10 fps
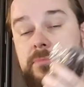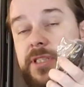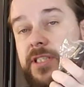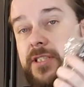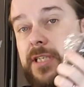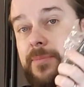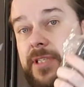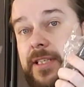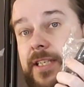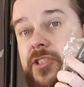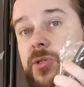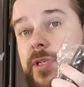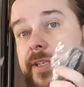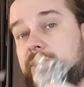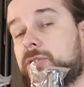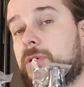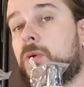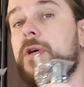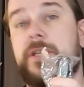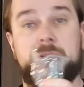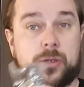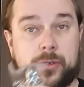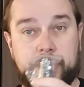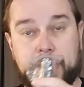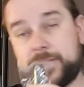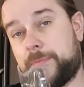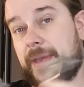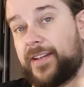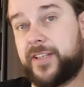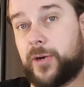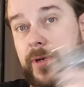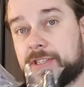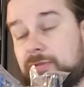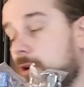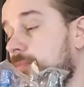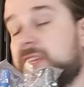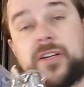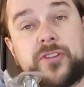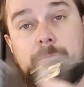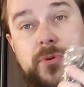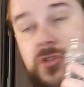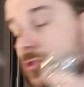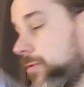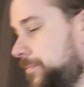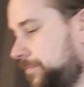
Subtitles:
this is something that you need so you don't get the bacteria from the other person.